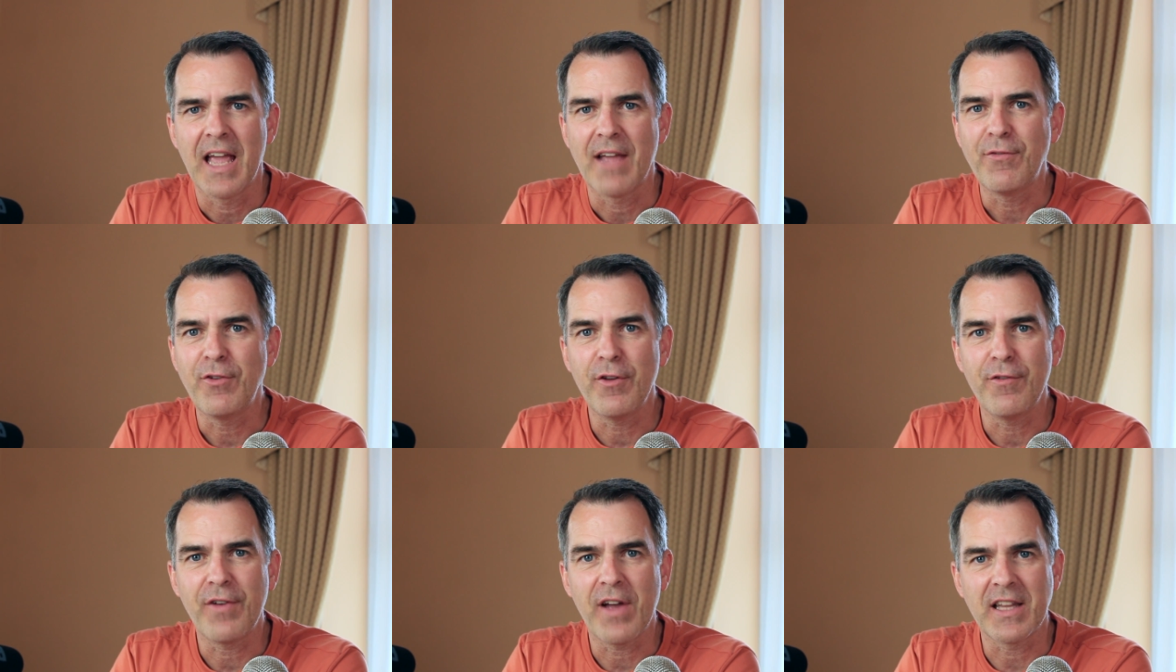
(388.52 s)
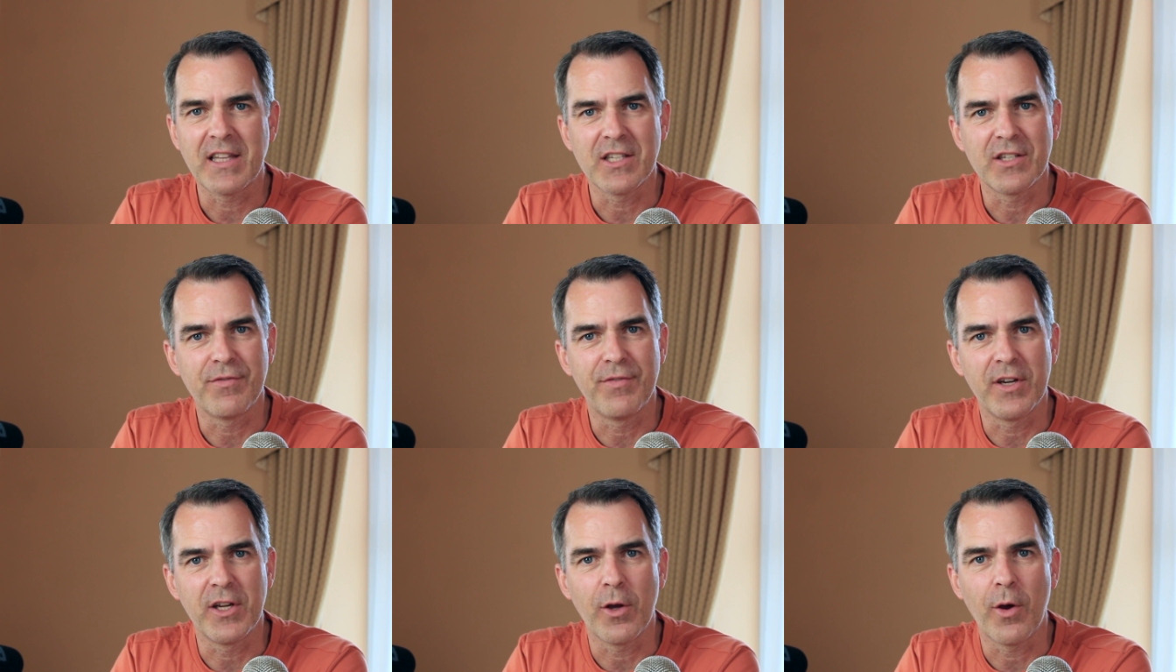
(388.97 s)
If you found this
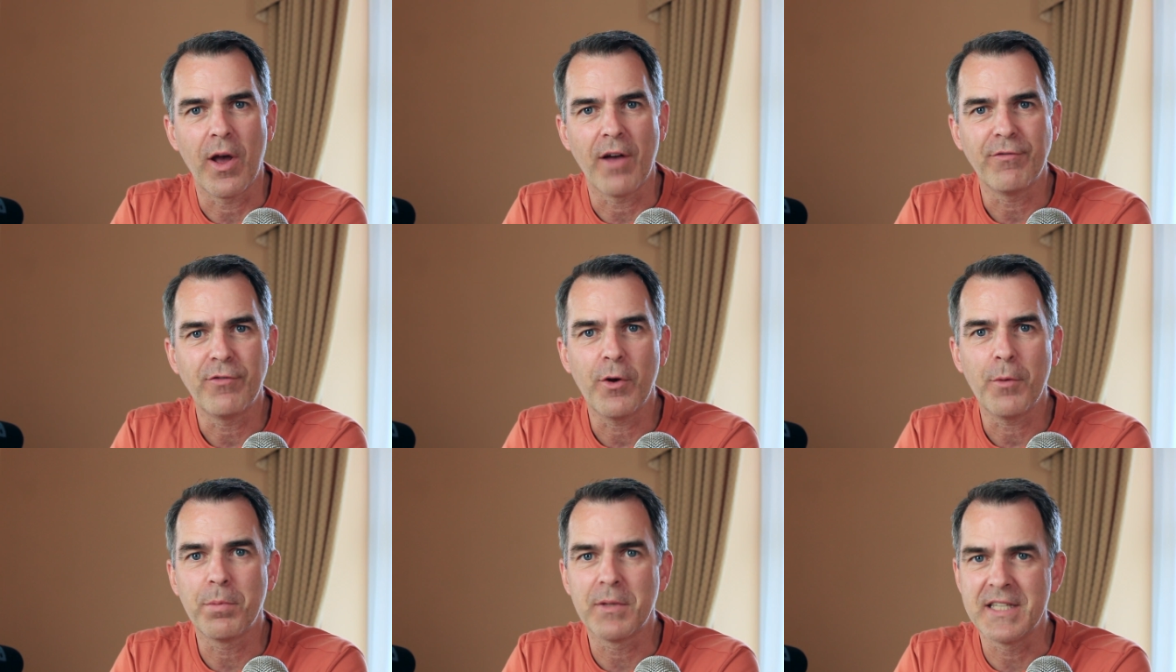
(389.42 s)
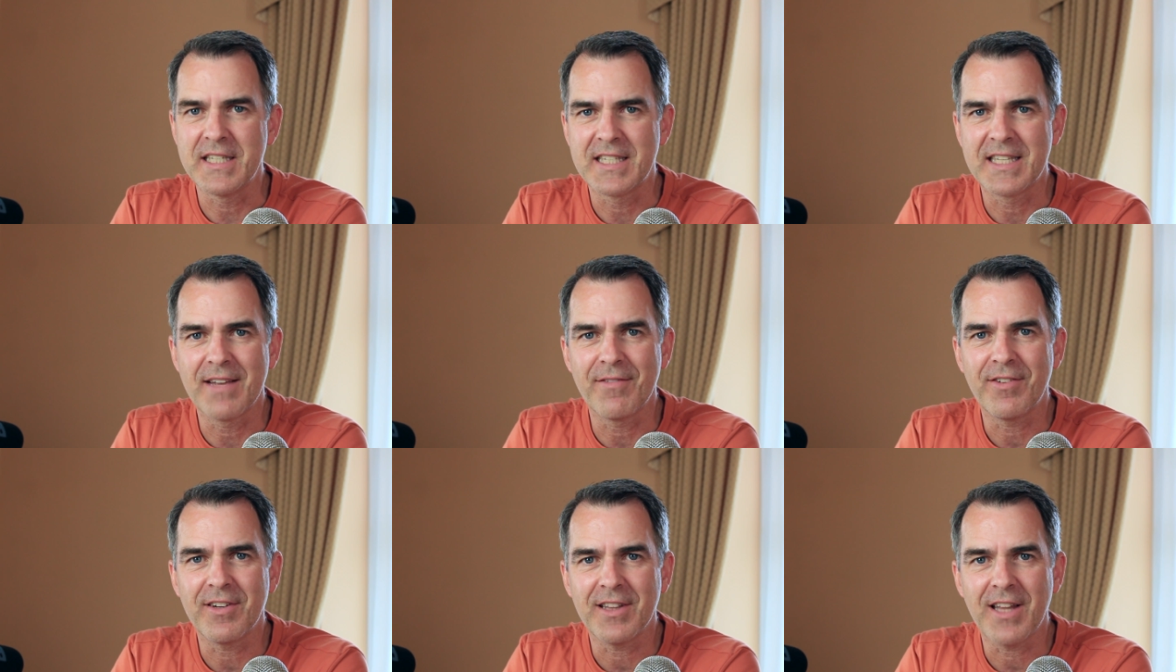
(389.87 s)
video helpful, please
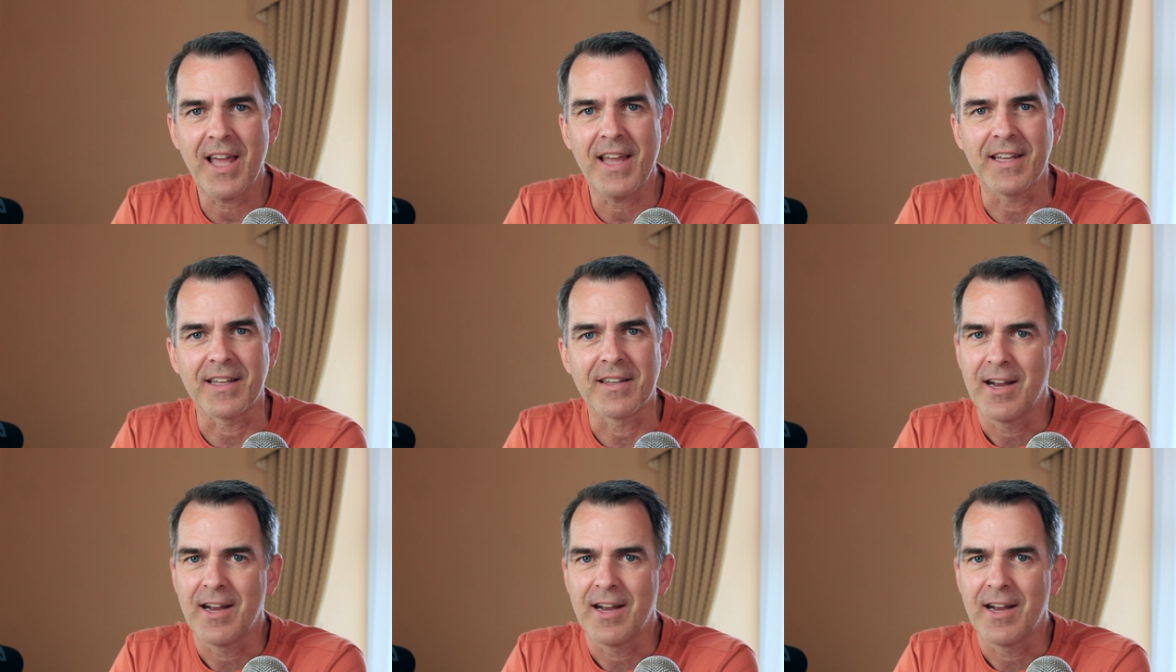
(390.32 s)
give it a like.